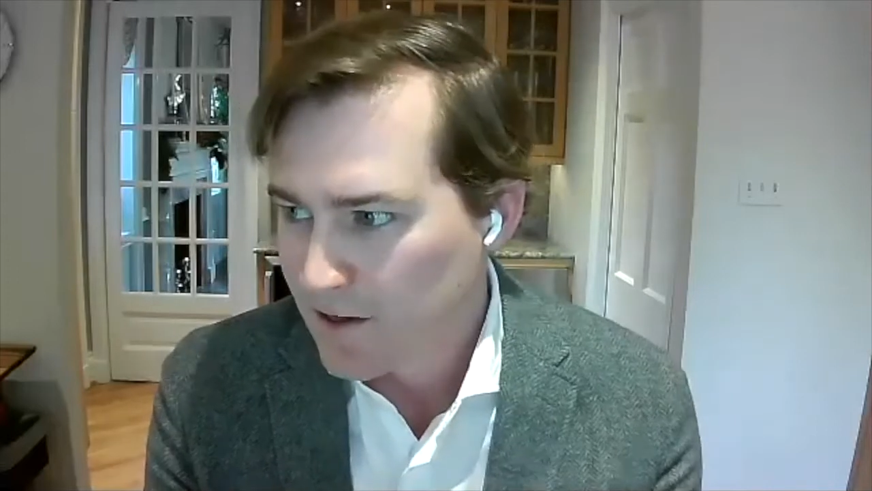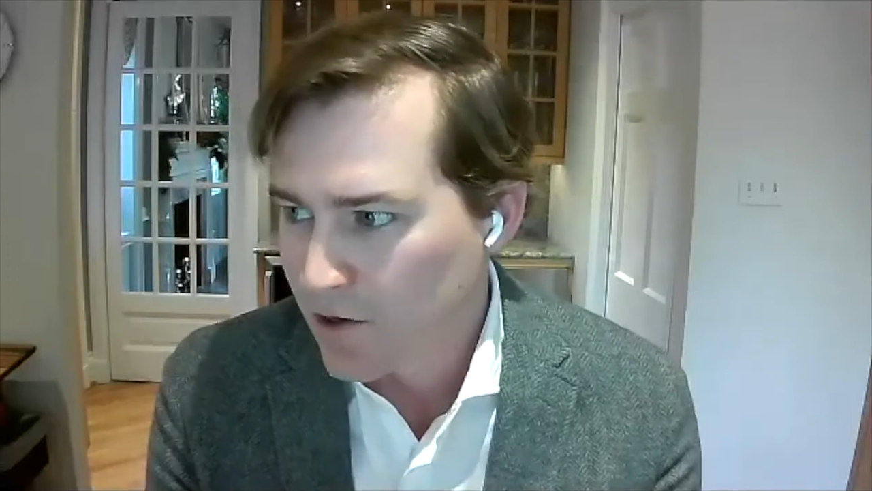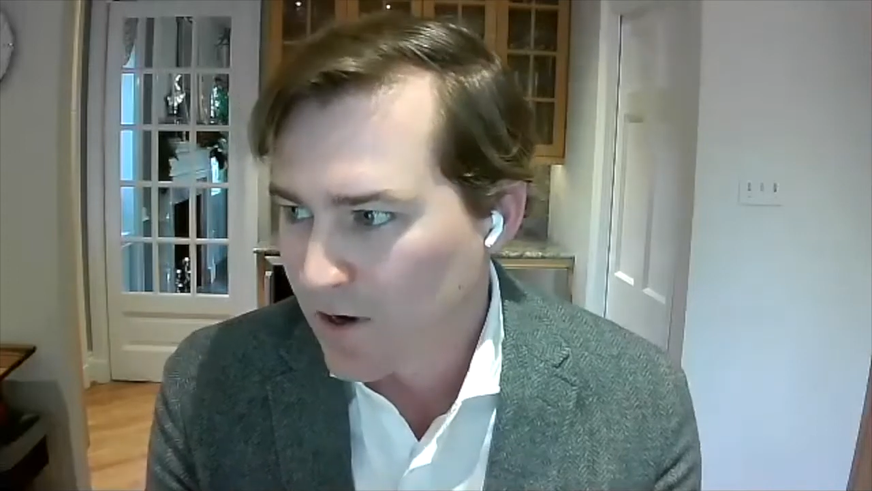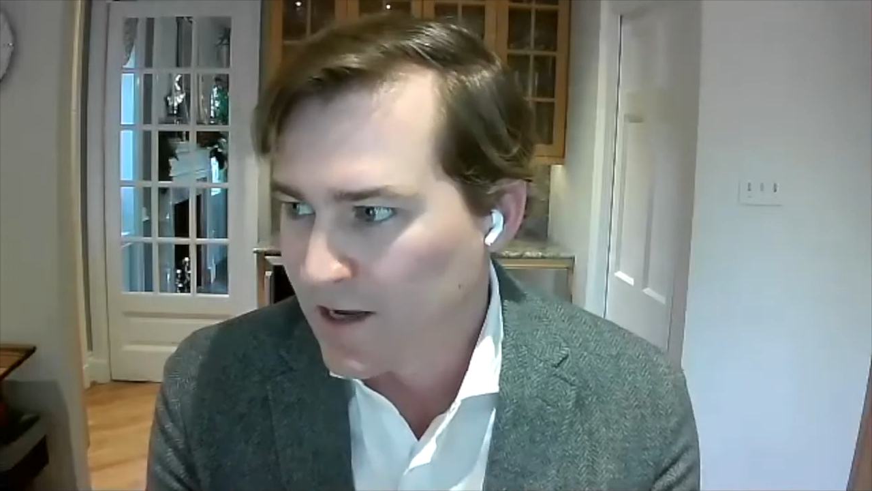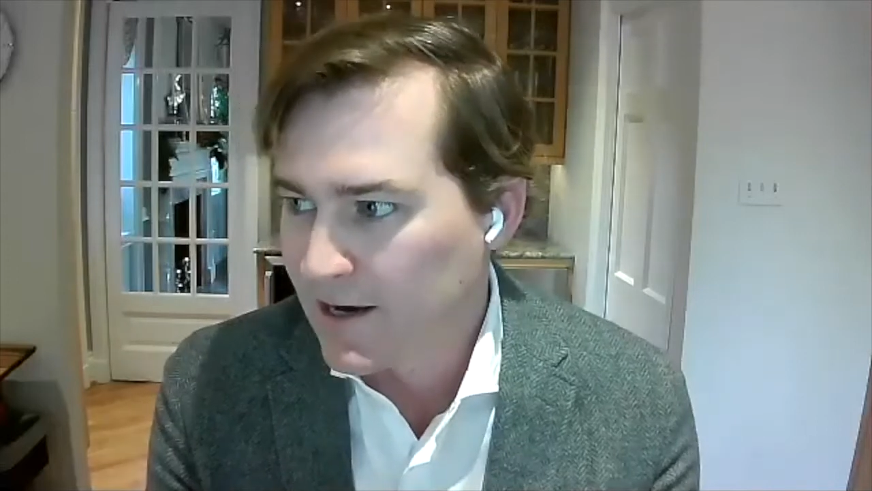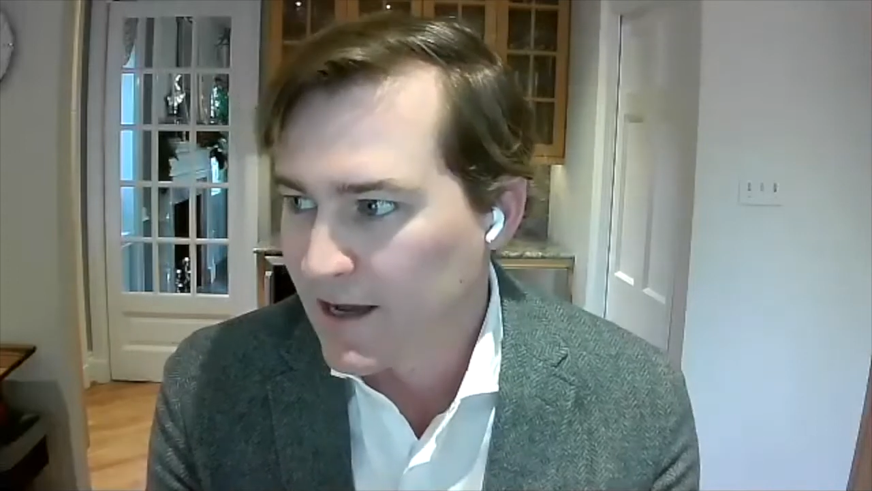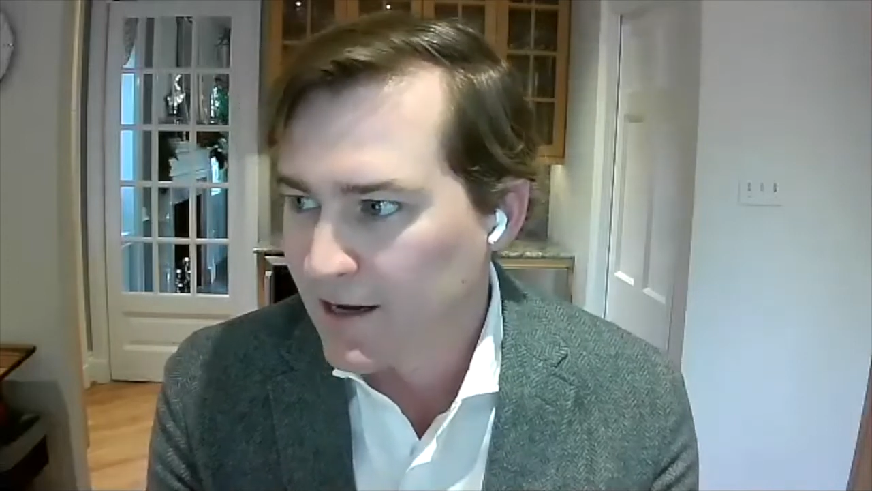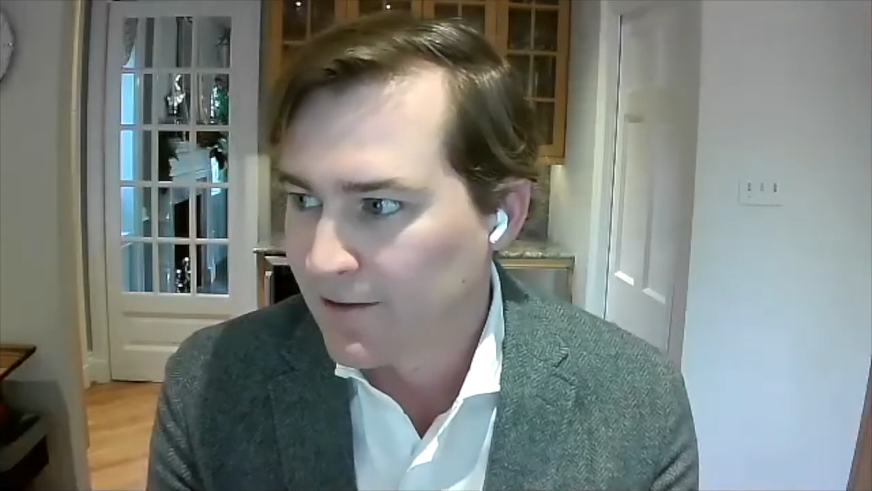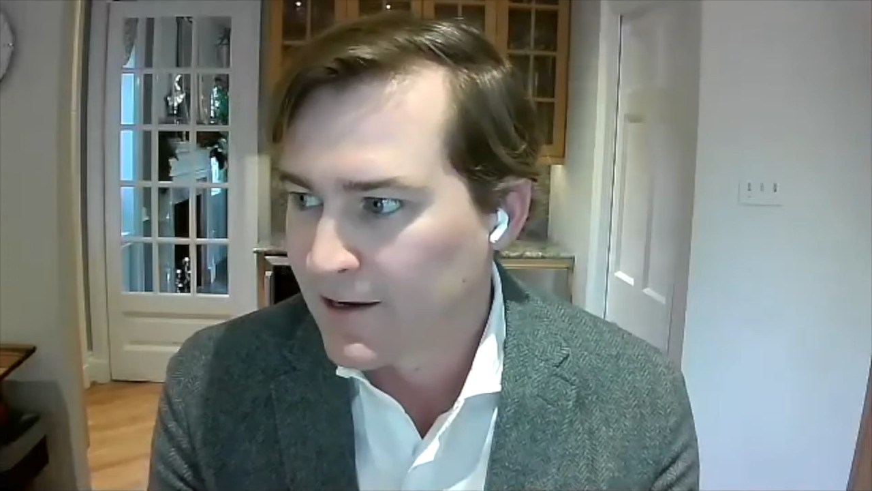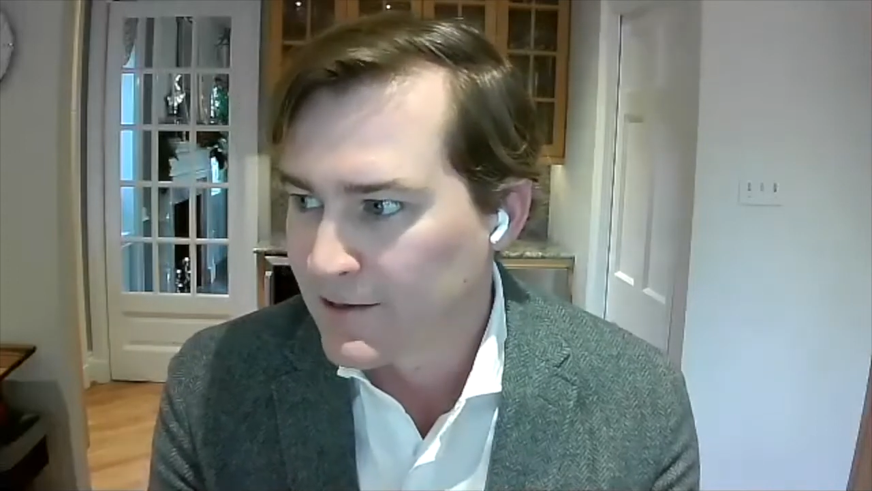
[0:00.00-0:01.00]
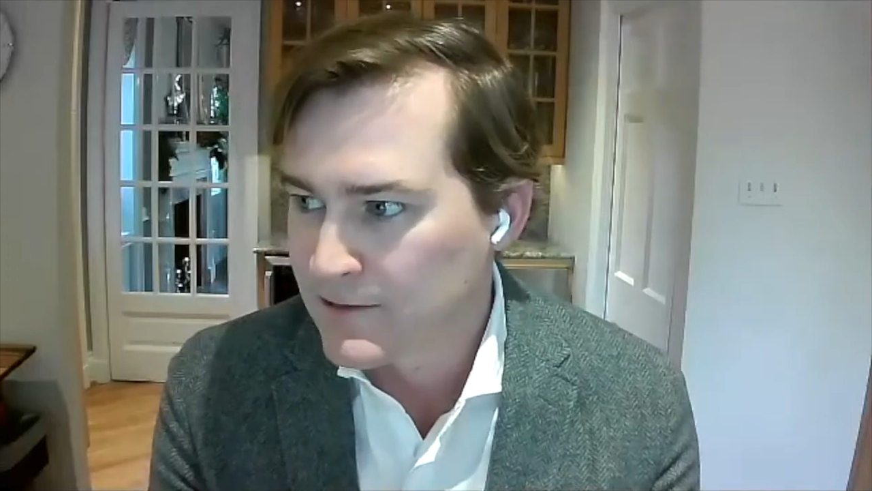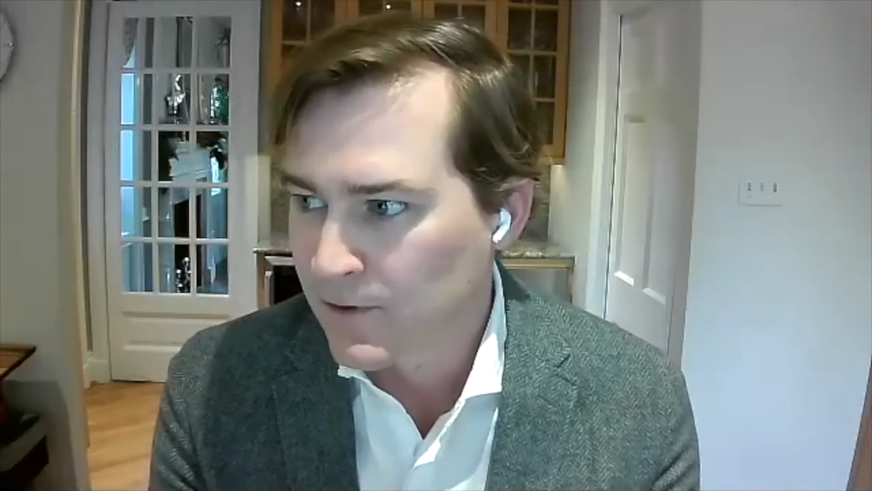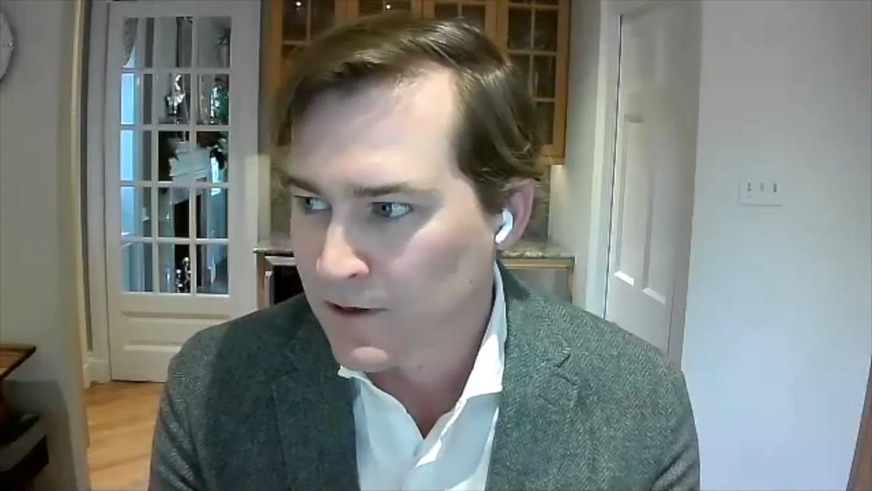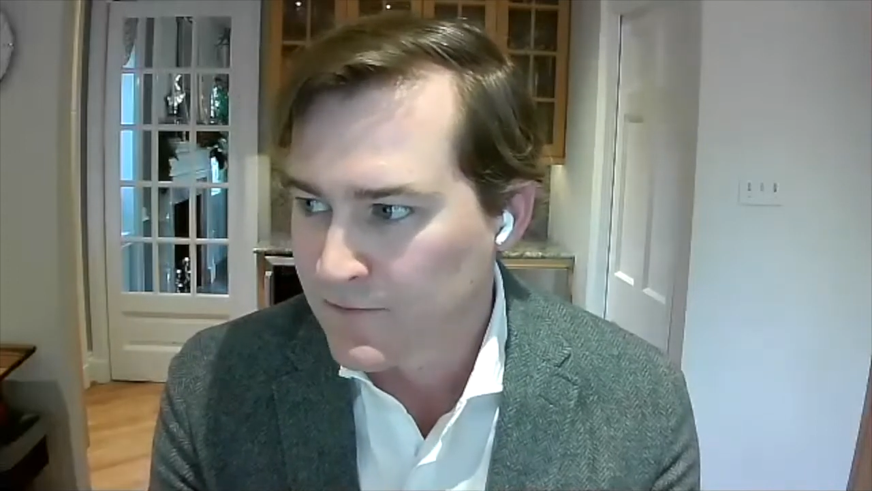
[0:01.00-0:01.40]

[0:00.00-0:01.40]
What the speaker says: I kind of highlighted to our